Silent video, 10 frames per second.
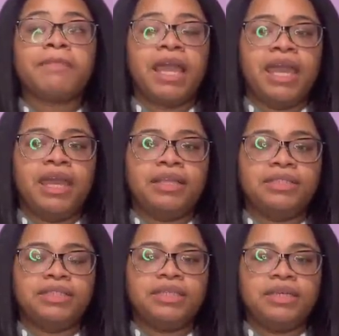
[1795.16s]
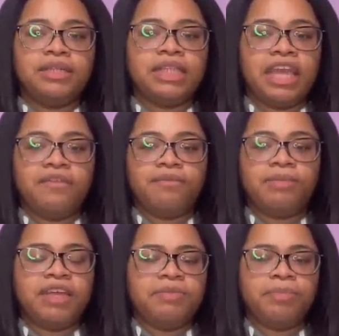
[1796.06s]
And they've
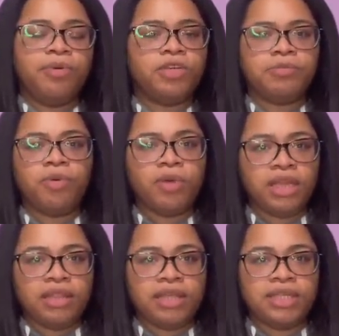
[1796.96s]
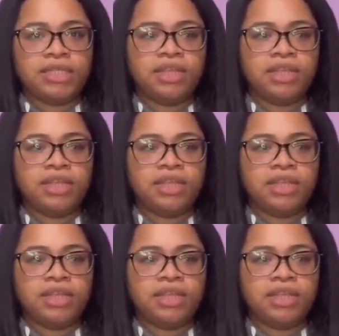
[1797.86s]
been postponing this,